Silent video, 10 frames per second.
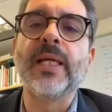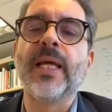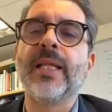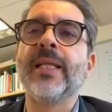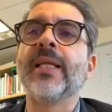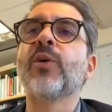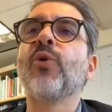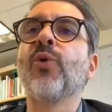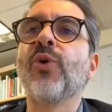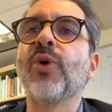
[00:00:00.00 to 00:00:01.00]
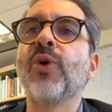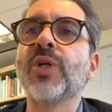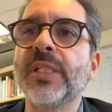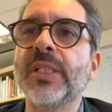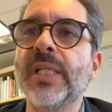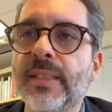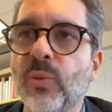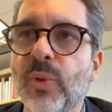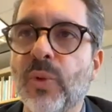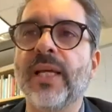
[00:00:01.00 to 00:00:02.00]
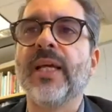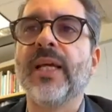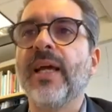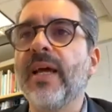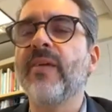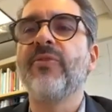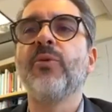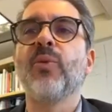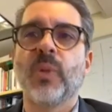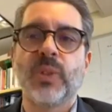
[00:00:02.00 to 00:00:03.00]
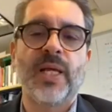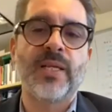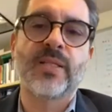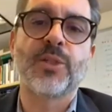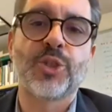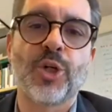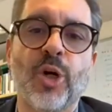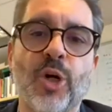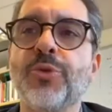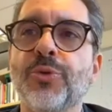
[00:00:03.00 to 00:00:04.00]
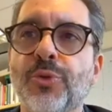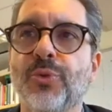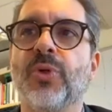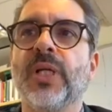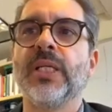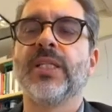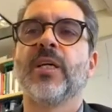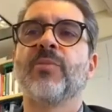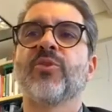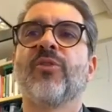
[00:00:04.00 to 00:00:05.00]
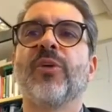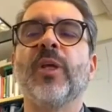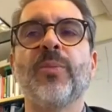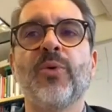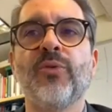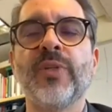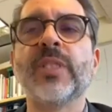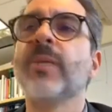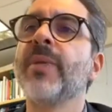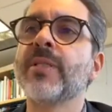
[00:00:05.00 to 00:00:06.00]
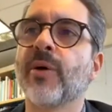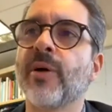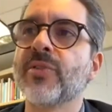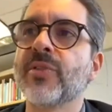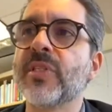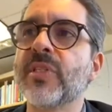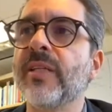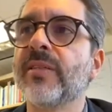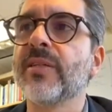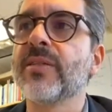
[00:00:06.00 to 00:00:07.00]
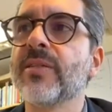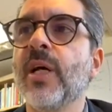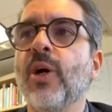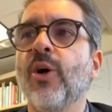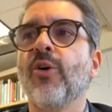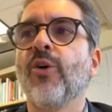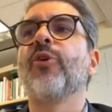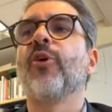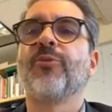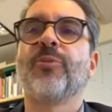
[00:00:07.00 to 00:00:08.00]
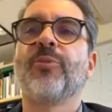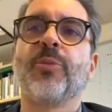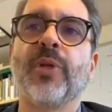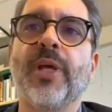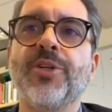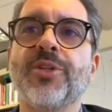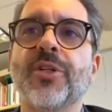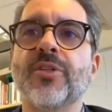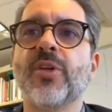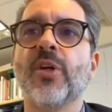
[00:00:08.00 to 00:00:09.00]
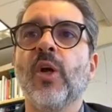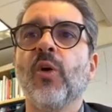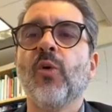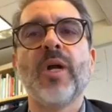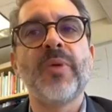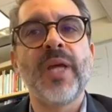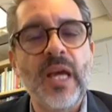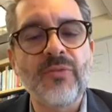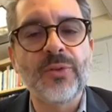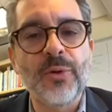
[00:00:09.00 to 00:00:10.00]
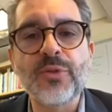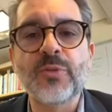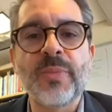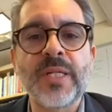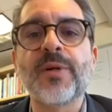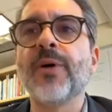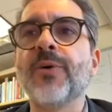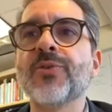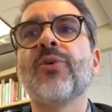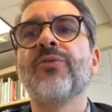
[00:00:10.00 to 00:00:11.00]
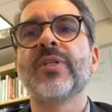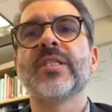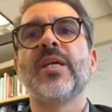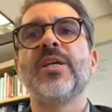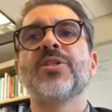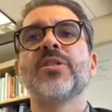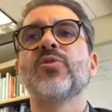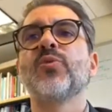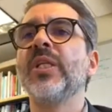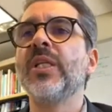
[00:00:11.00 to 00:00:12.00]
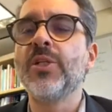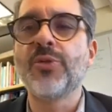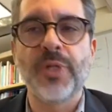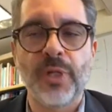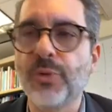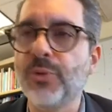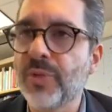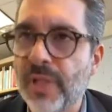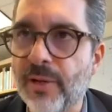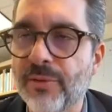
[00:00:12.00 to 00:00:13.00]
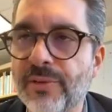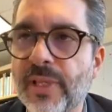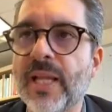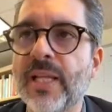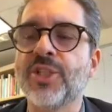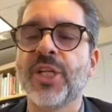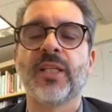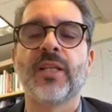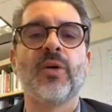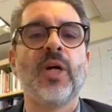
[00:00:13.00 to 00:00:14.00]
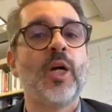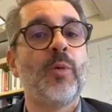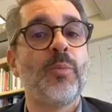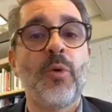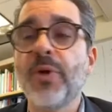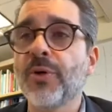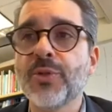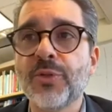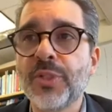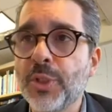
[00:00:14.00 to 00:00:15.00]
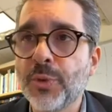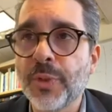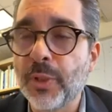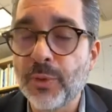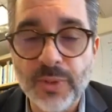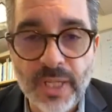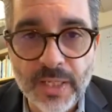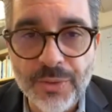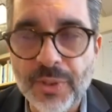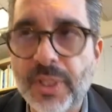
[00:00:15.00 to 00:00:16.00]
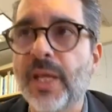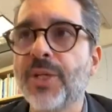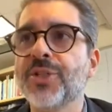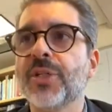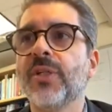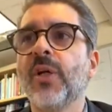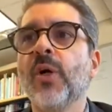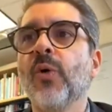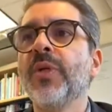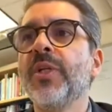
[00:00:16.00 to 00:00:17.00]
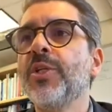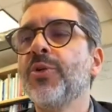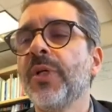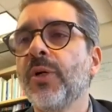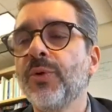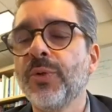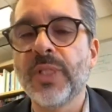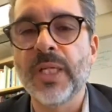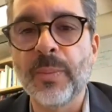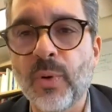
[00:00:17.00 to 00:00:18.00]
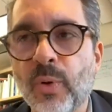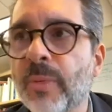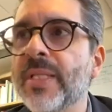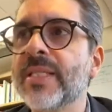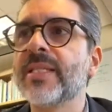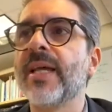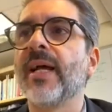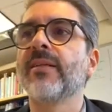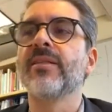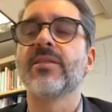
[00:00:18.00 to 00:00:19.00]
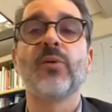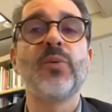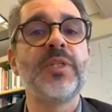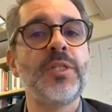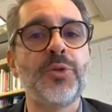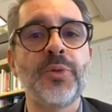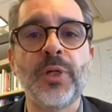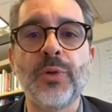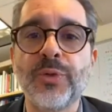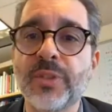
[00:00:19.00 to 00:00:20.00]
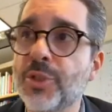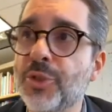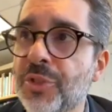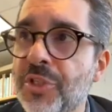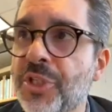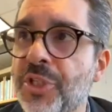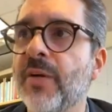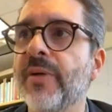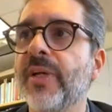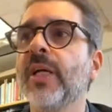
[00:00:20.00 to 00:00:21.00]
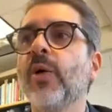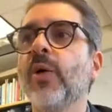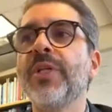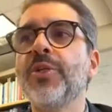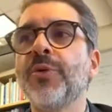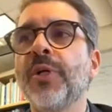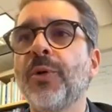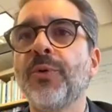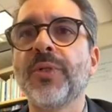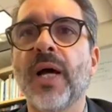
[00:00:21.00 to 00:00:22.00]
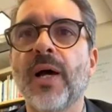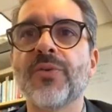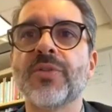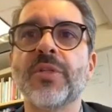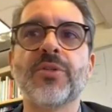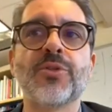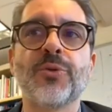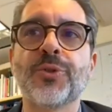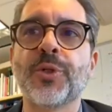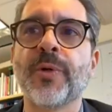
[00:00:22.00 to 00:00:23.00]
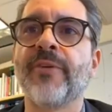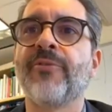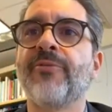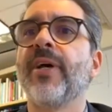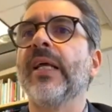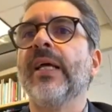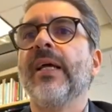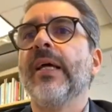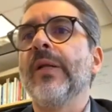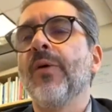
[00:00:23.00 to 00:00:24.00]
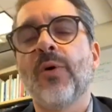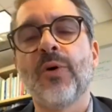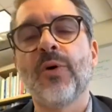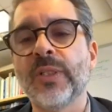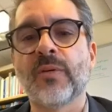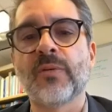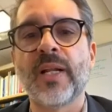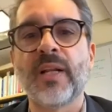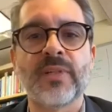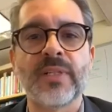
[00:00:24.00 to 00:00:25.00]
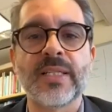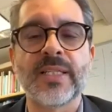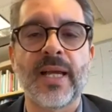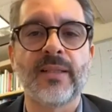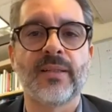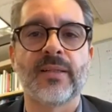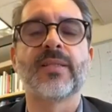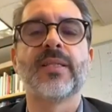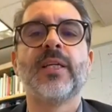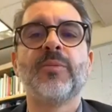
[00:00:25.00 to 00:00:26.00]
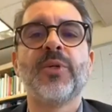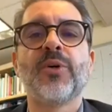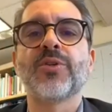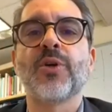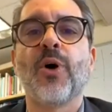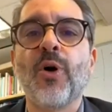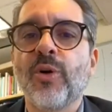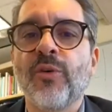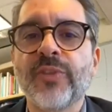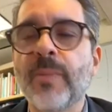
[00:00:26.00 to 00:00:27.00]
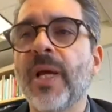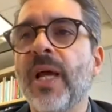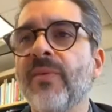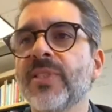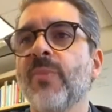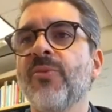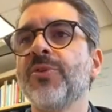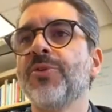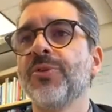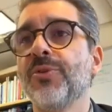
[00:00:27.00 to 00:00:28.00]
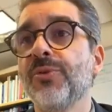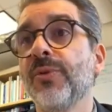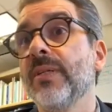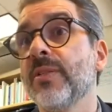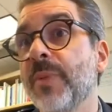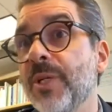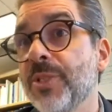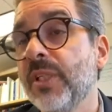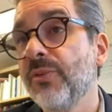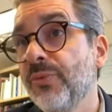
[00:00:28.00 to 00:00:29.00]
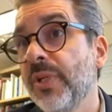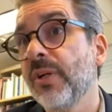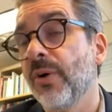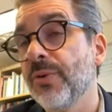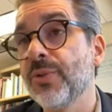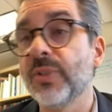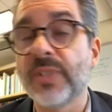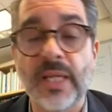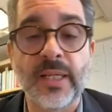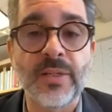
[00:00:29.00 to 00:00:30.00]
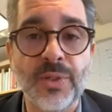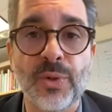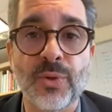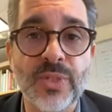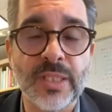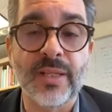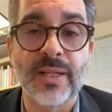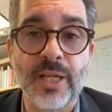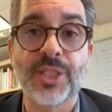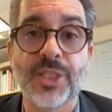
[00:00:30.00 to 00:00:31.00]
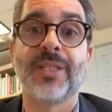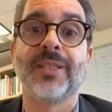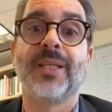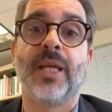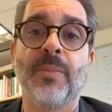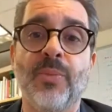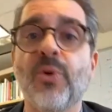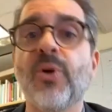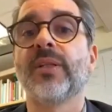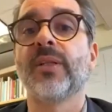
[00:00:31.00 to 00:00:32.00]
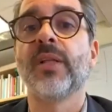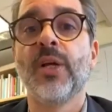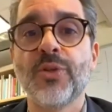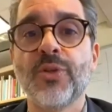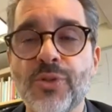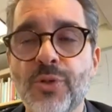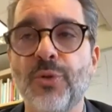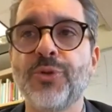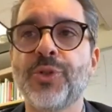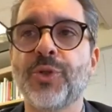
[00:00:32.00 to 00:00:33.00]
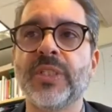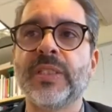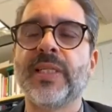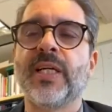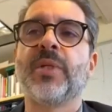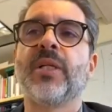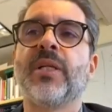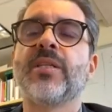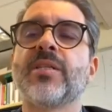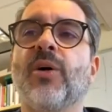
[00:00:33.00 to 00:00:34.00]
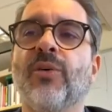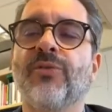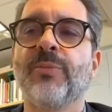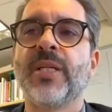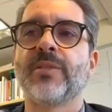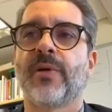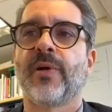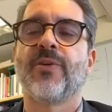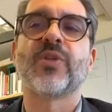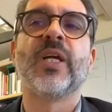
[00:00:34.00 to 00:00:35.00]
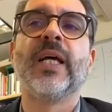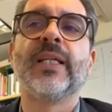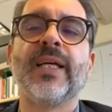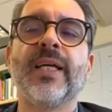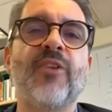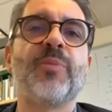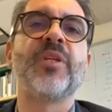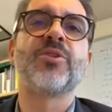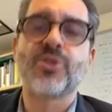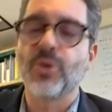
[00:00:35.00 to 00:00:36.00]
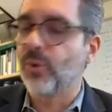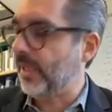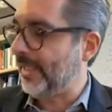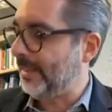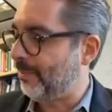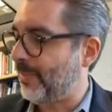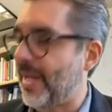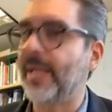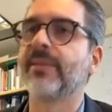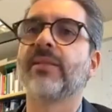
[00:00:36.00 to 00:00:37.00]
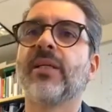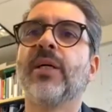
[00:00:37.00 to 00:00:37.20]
and in a coordinated way. Everyone has a job to do in terms of improving the mental health status of, of populations. When we have those mental health conversations, we need to include healthcare in general, but we also need to include education. We need to include the employment sectors. We need to include the judiciary. We need to include housing, social welfare, and all other relevant sectors, because all of them have something to do. And especially if we also take into consideration the important social determinants of mental health that have been so impacted